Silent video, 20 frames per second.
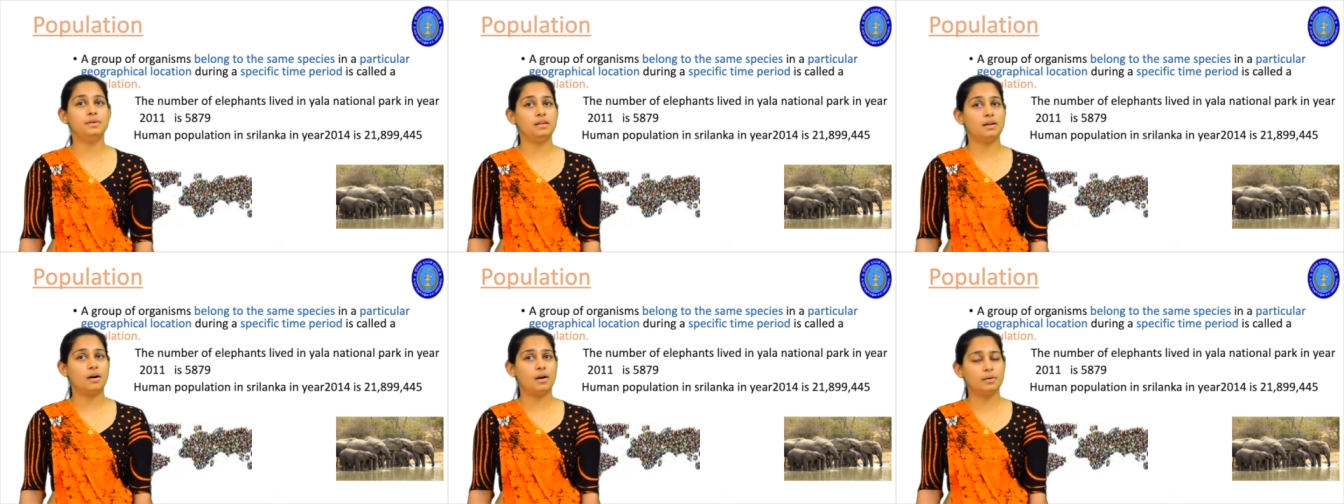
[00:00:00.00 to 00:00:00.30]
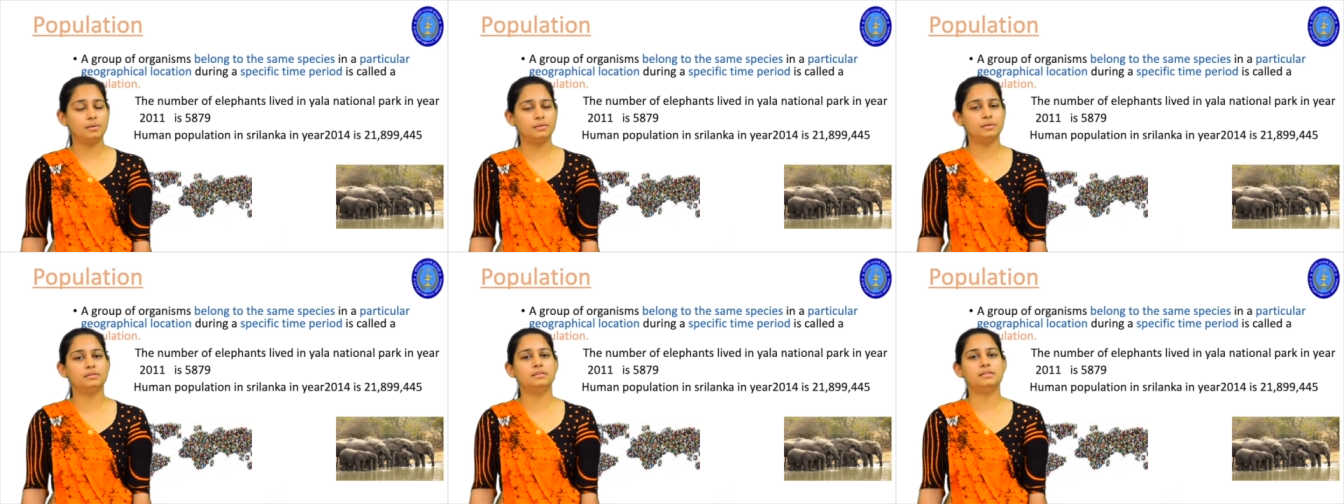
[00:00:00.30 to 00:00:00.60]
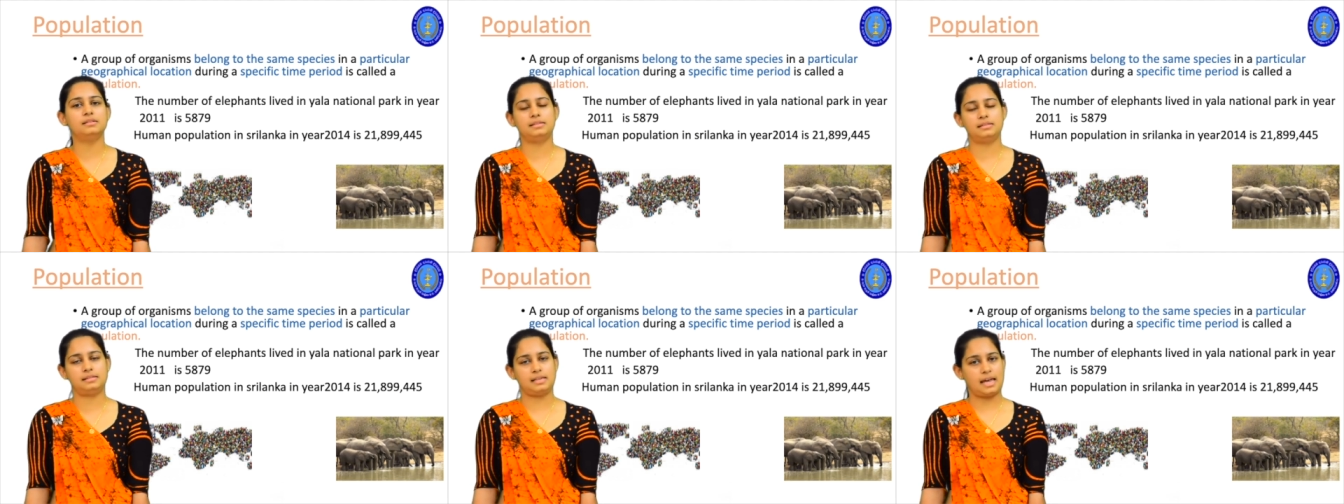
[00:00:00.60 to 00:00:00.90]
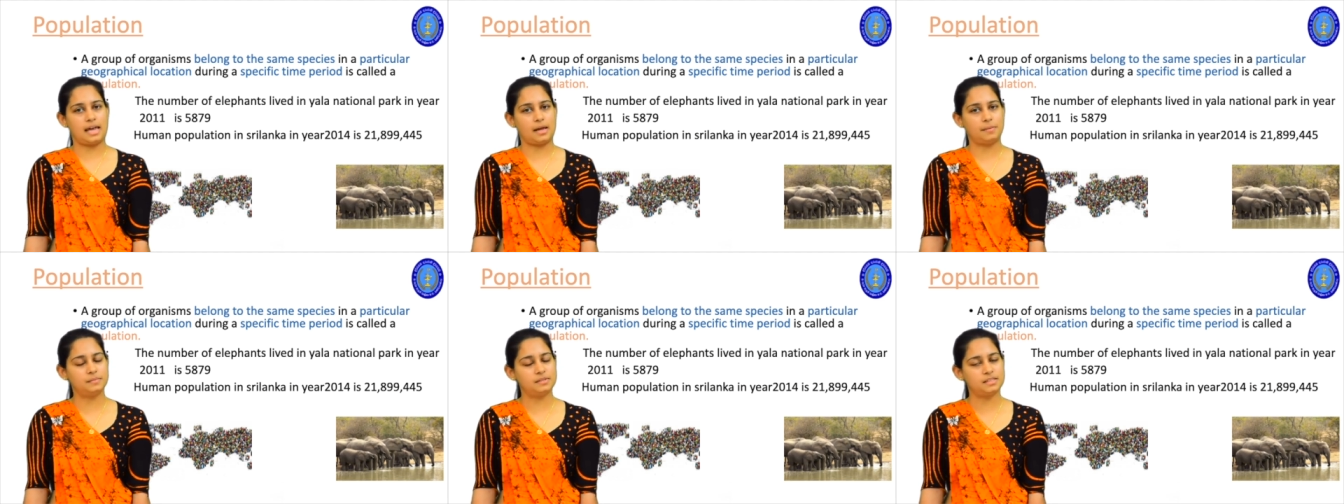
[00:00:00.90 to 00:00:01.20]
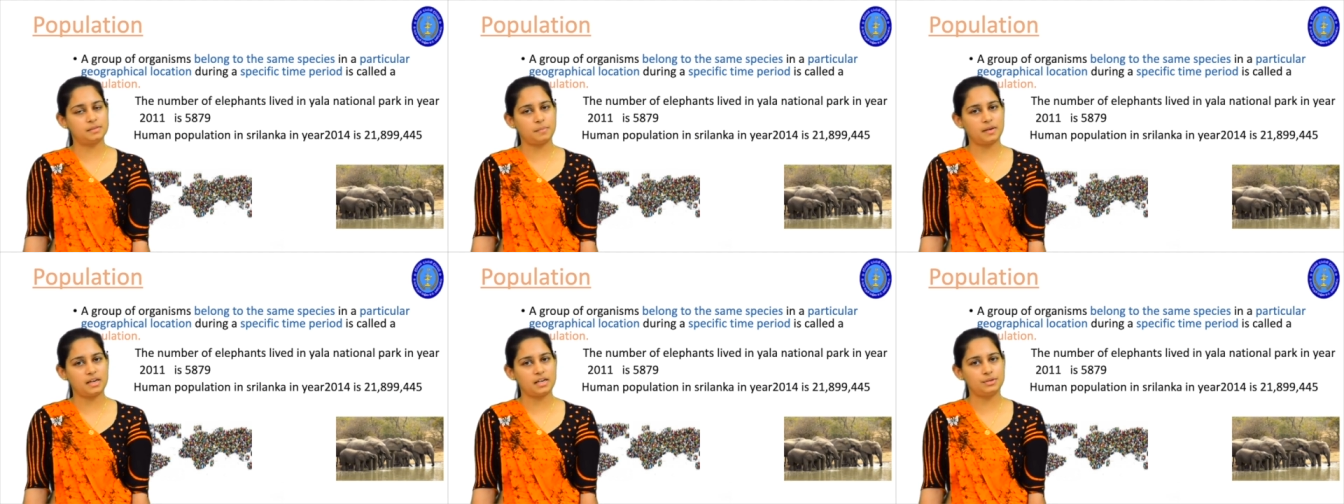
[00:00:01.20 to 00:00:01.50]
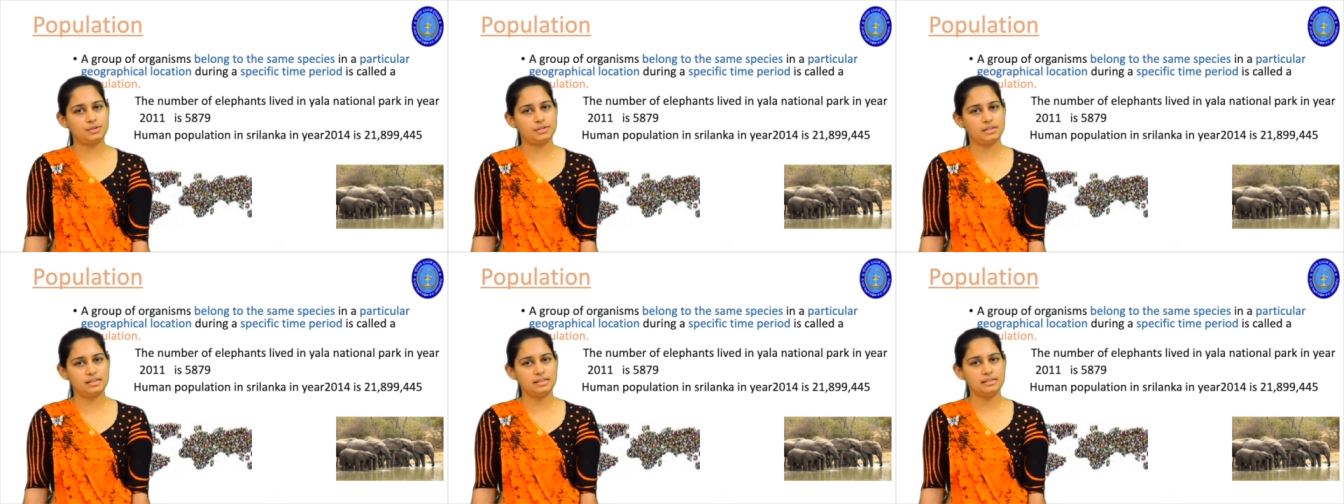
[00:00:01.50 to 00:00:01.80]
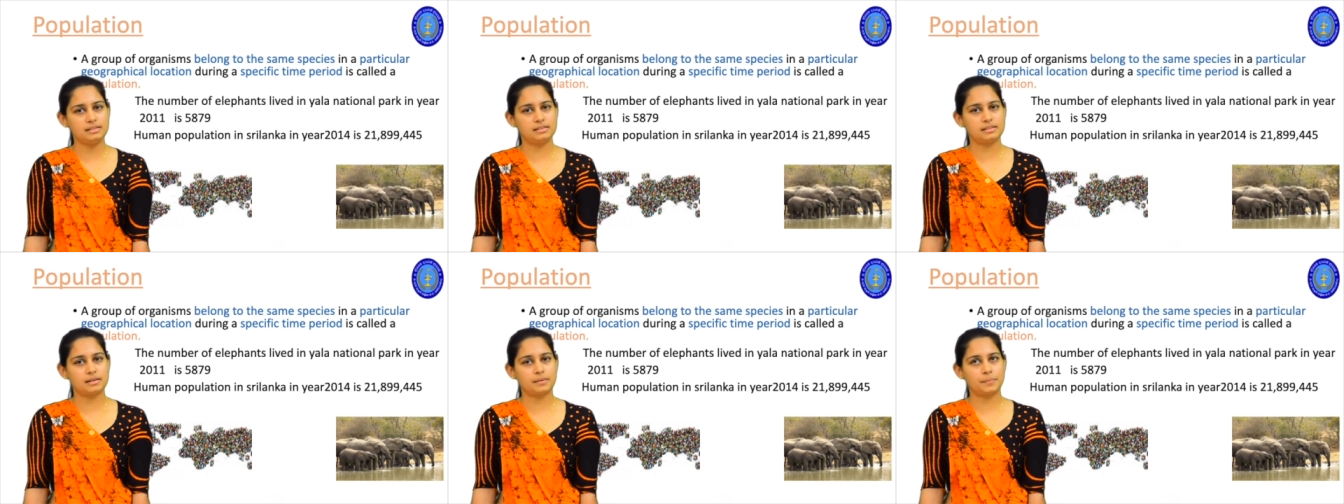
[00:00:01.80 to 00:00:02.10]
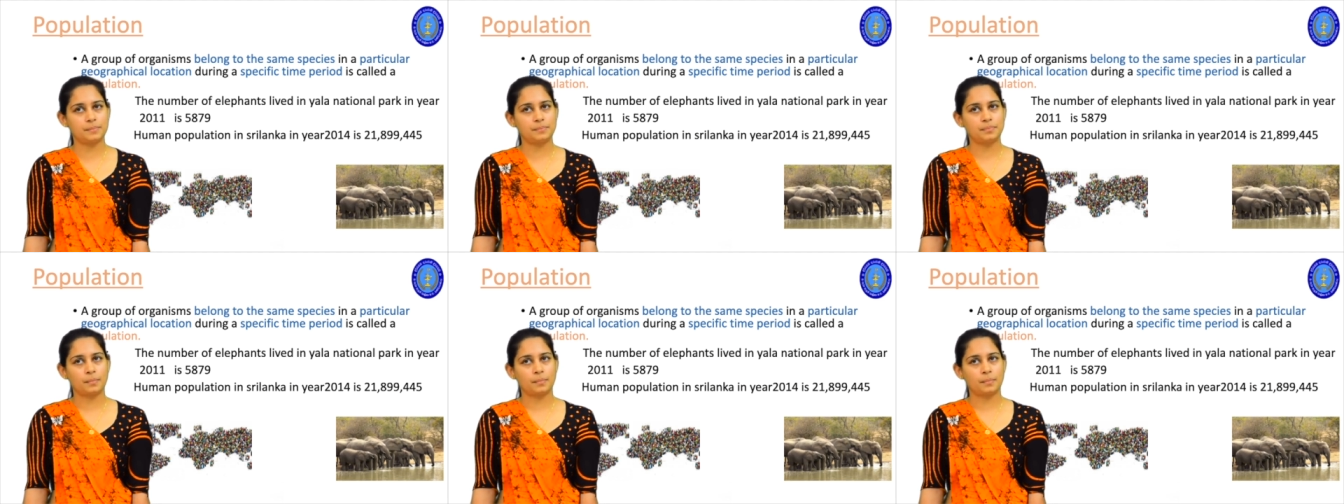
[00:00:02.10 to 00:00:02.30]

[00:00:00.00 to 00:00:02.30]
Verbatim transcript: belong to the same species,